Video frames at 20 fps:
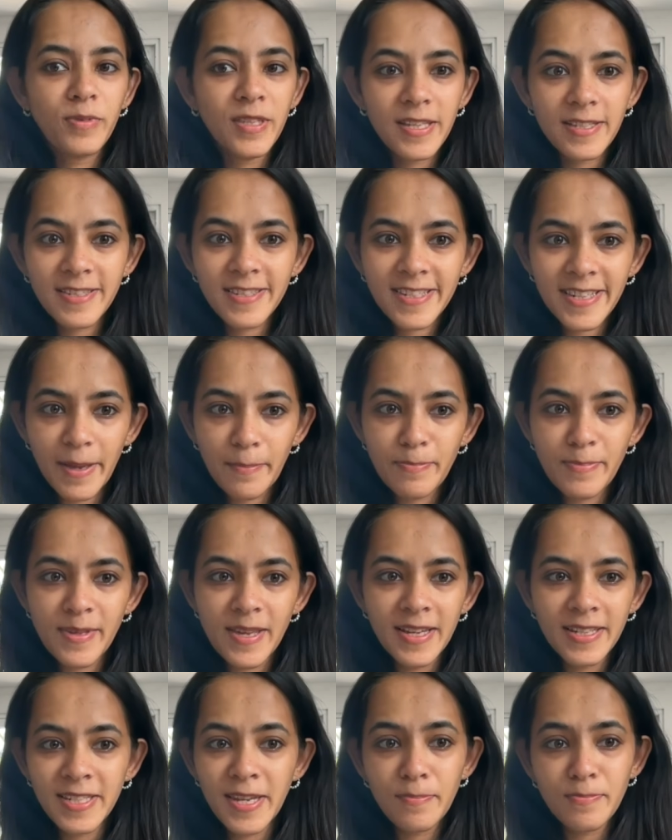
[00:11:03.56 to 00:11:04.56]
these
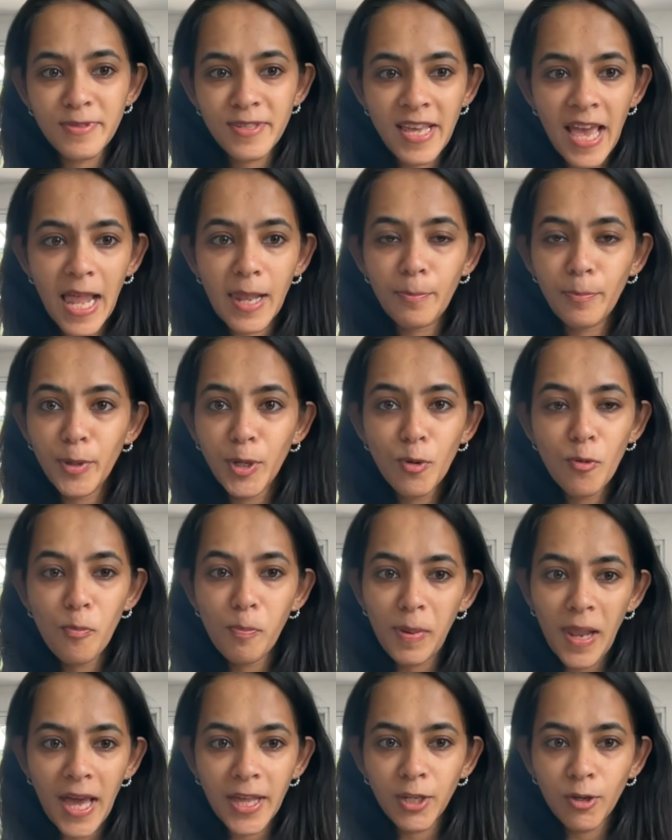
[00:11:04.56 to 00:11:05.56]
tips help you plan